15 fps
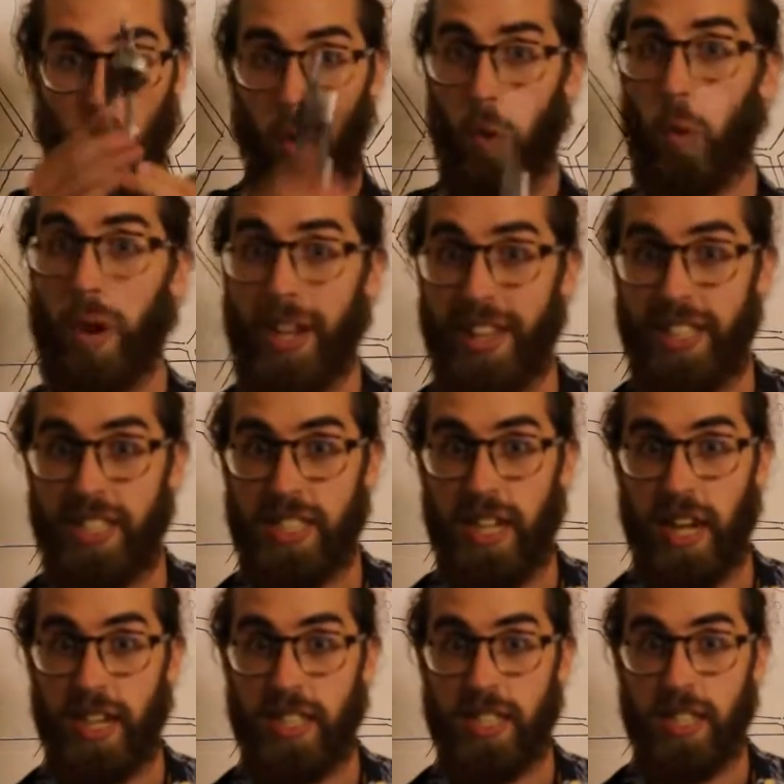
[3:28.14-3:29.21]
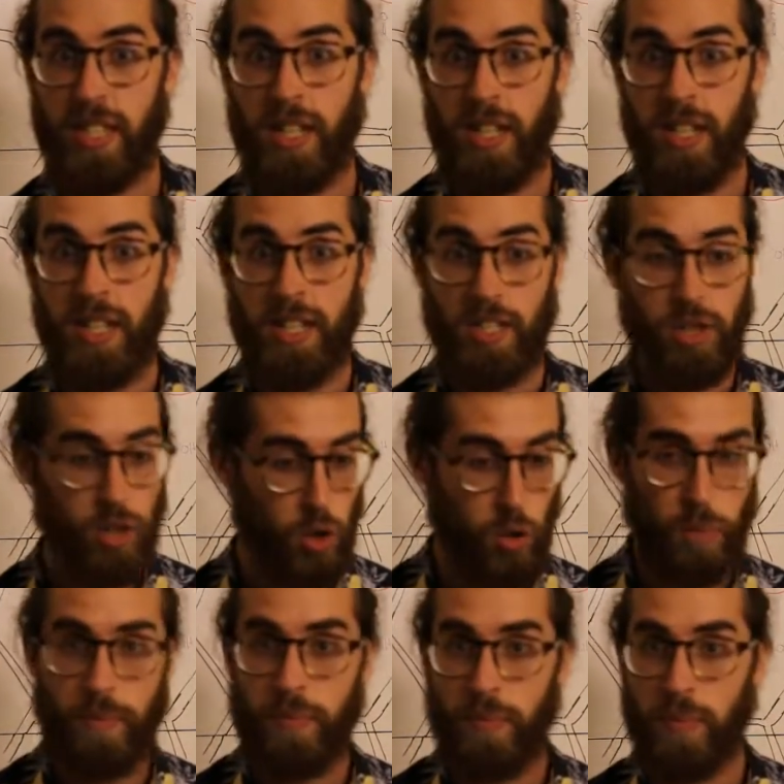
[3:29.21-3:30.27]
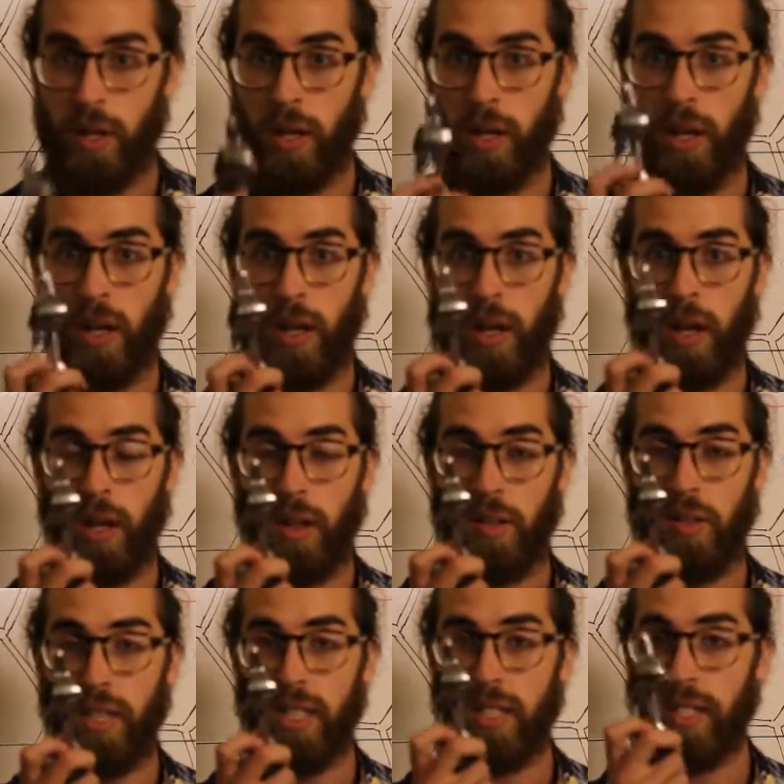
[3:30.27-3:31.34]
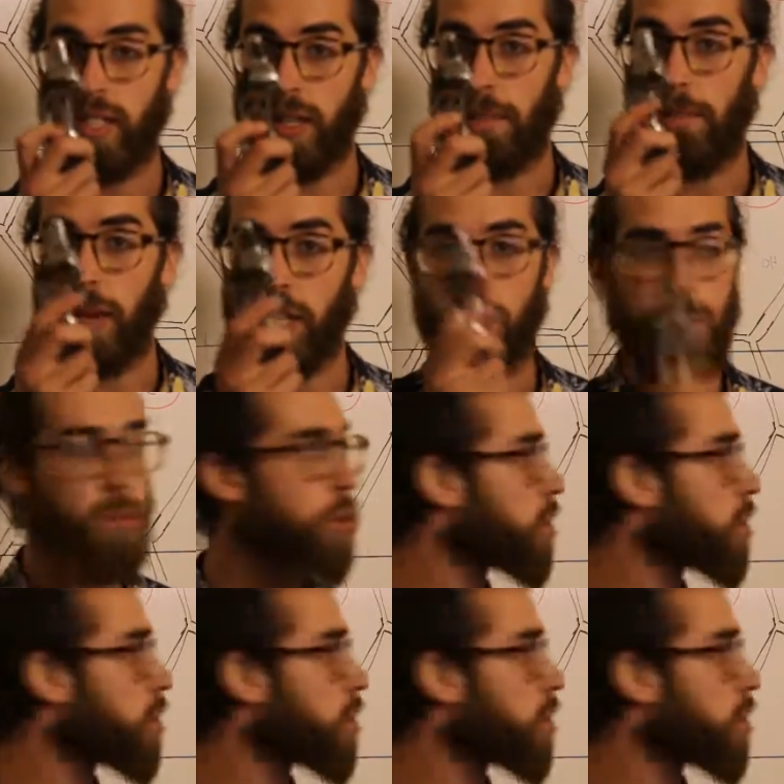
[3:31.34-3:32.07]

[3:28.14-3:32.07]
one of these guys? So, this does a much more